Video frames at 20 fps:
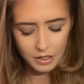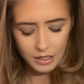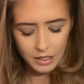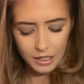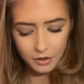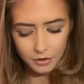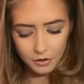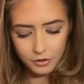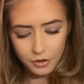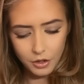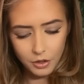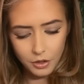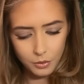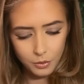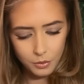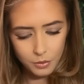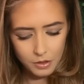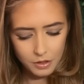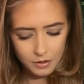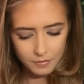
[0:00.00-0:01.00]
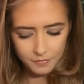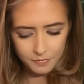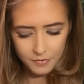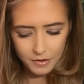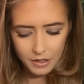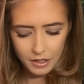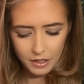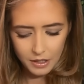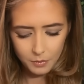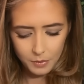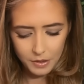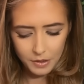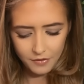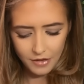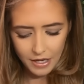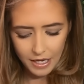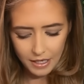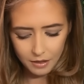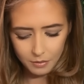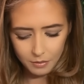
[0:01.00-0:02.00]
another O, we have
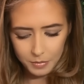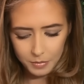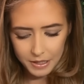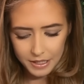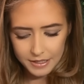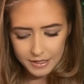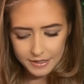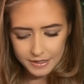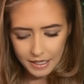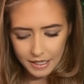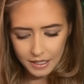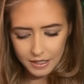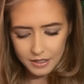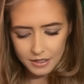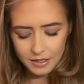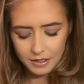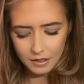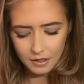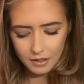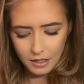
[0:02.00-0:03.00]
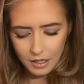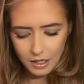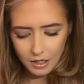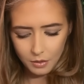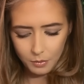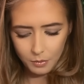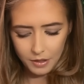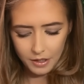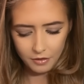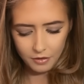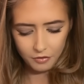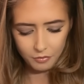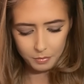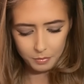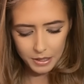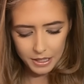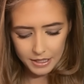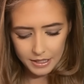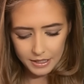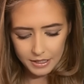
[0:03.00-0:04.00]
N, B, Z, we have
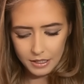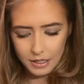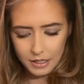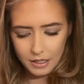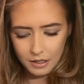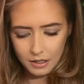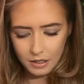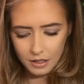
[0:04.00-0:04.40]
P,